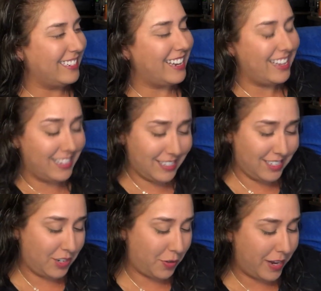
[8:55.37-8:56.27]
this
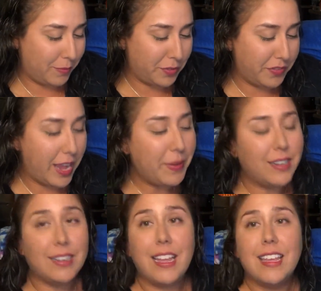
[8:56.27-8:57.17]
is a great movie. I
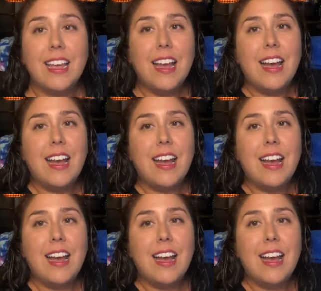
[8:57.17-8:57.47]
mean, like,